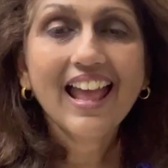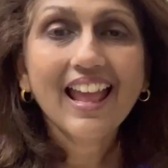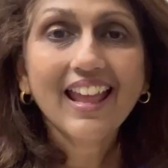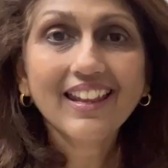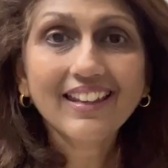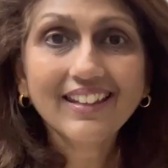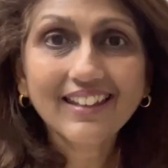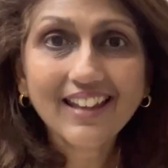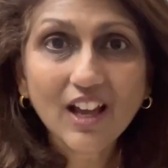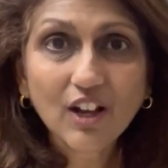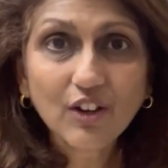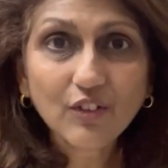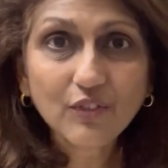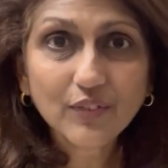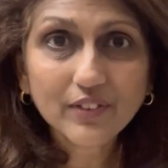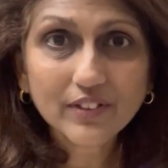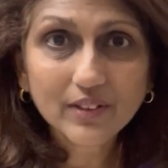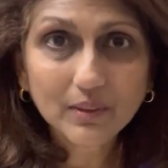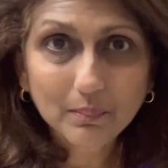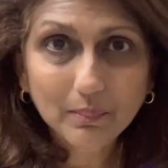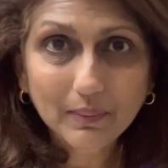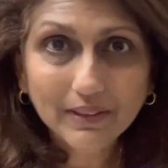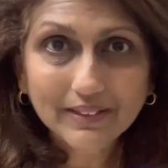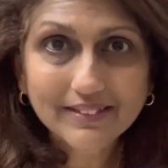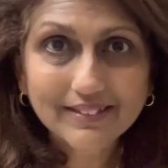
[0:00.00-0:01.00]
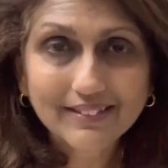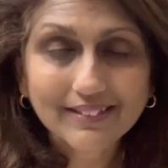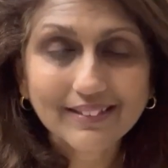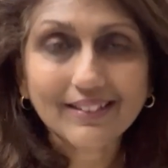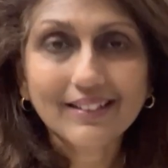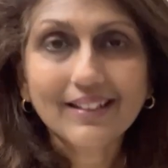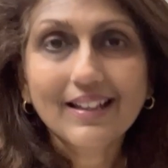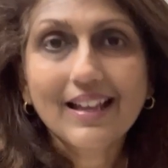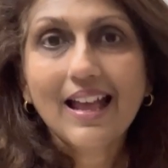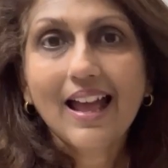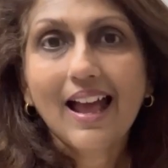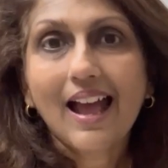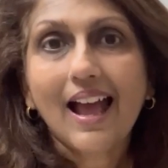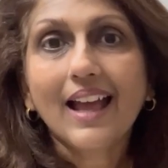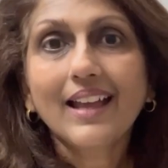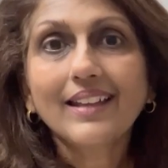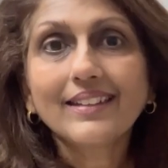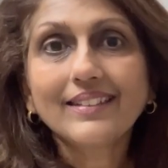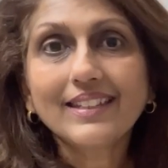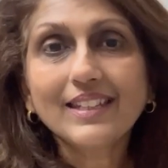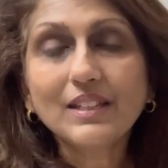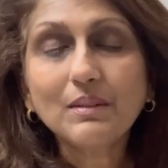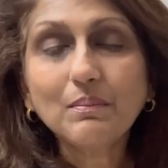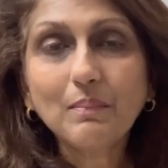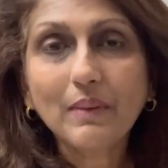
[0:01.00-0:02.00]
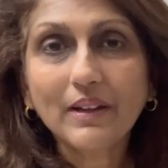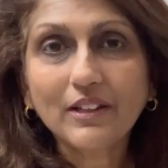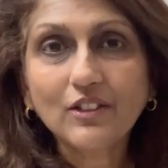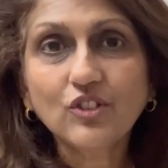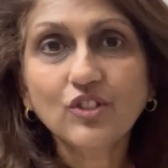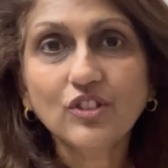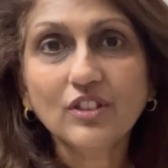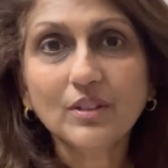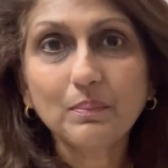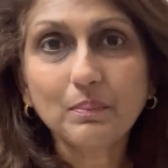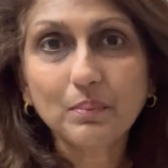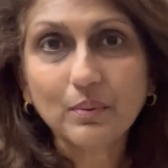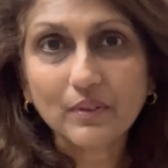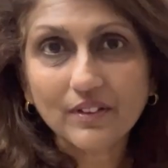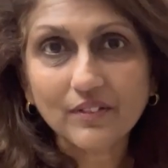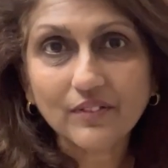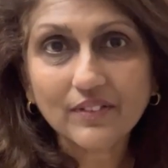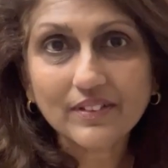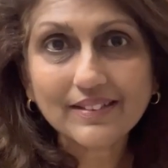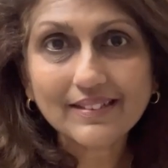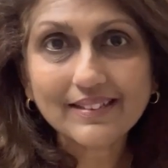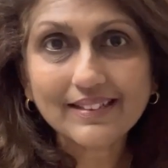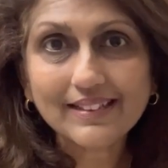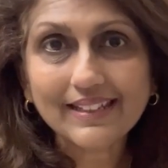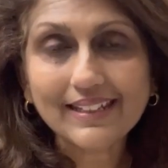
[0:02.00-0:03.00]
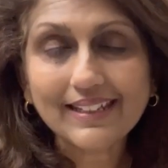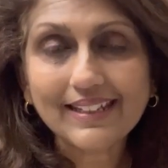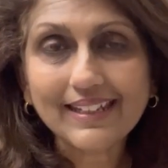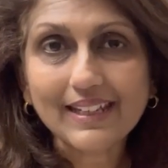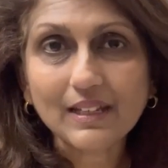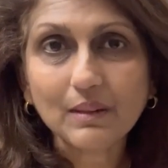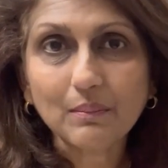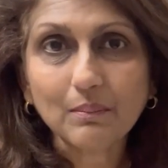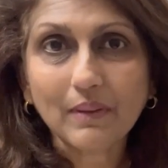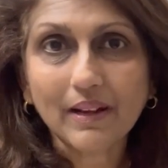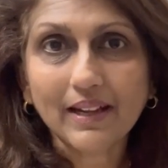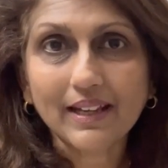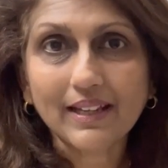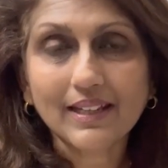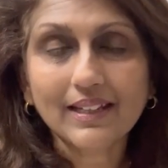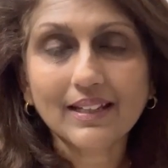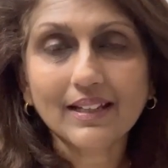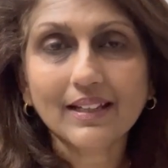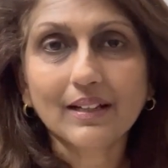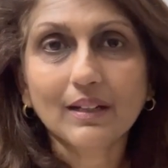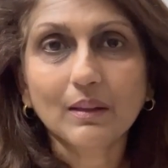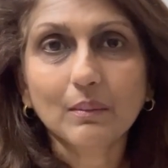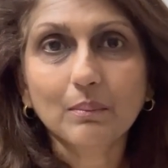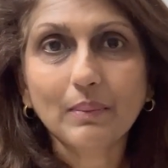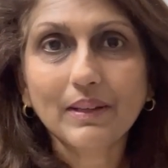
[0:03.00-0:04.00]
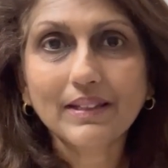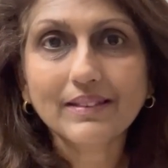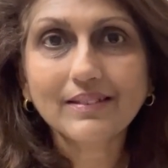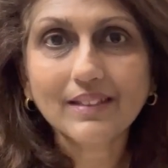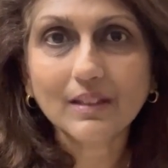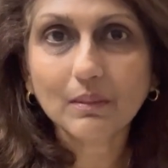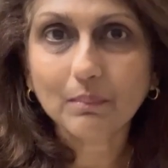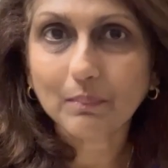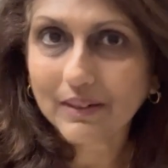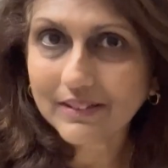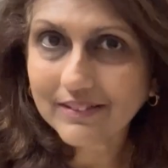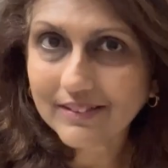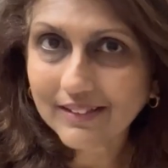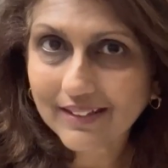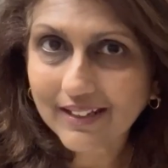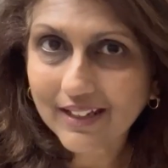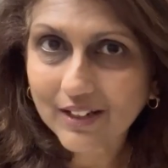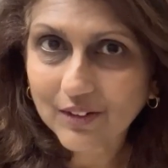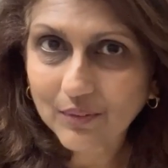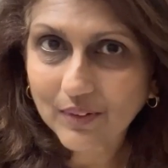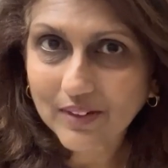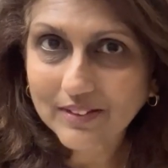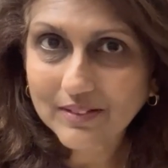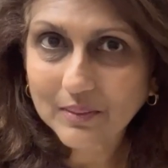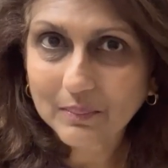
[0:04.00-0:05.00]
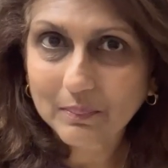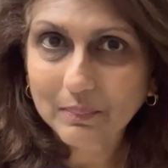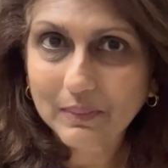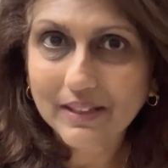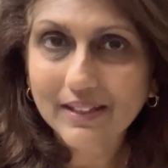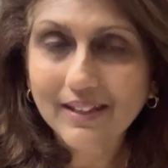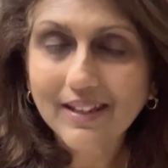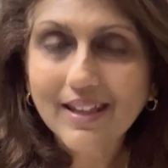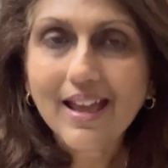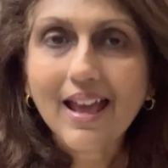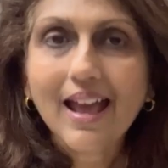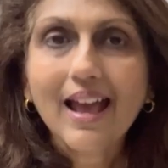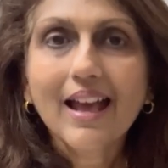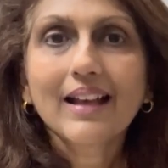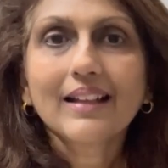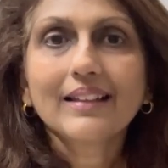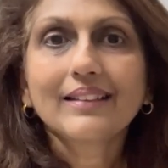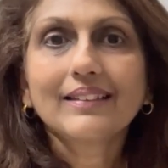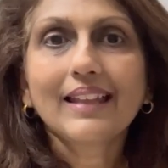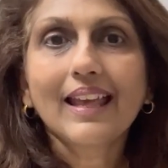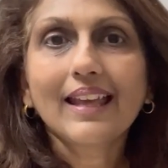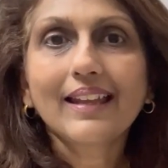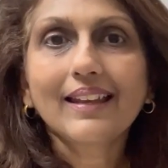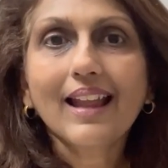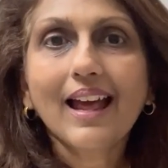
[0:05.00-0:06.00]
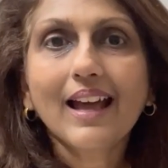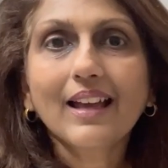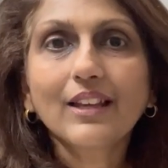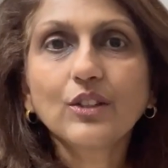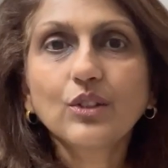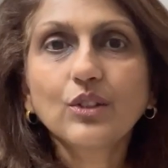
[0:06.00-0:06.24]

And now for the butter. I did mention previously in my basic butter cake recipe that I